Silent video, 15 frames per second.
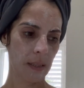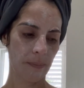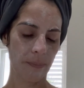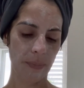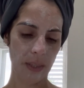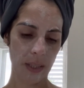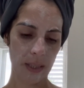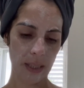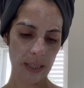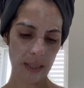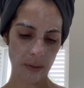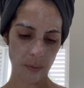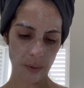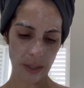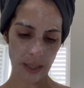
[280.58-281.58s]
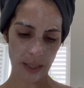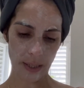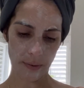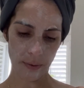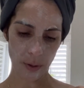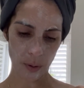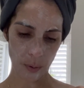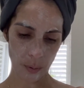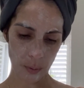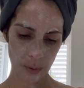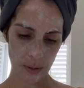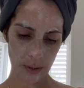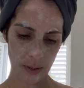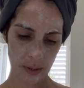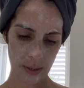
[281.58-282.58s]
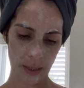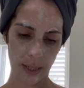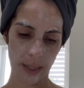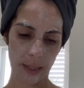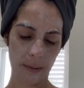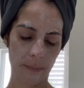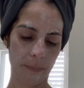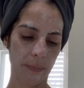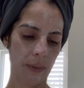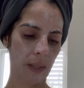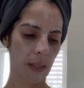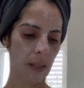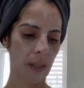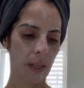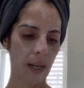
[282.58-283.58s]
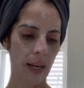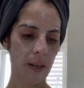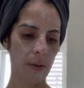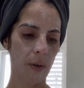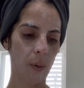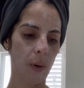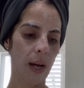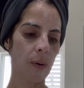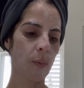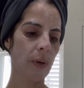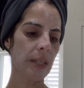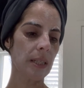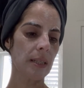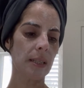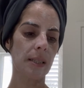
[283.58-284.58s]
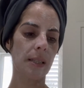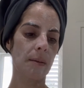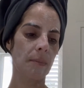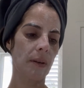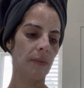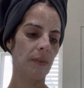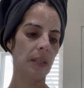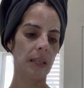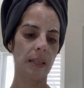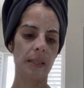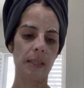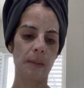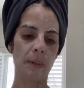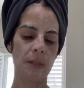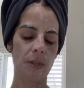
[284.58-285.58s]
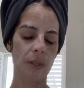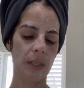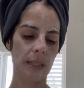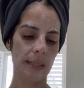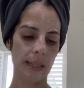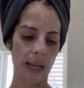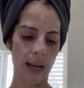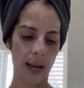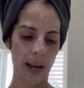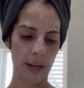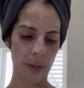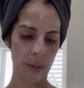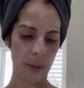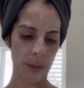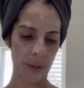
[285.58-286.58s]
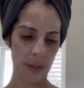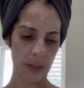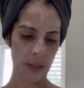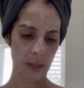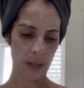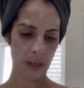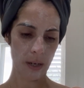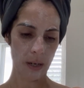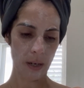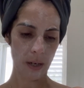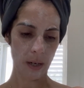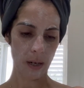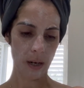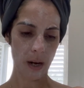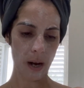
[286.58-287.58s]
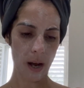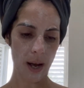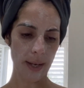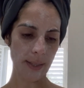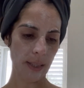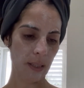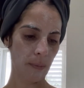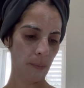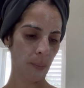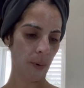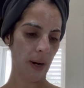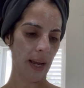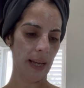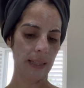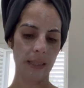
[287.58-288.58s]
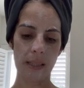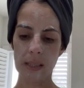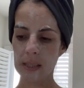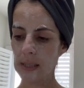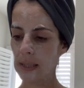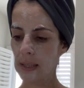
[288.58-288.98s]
it doesn't really give you like, I don't know. I wish that some of these, especially these higher cost brands,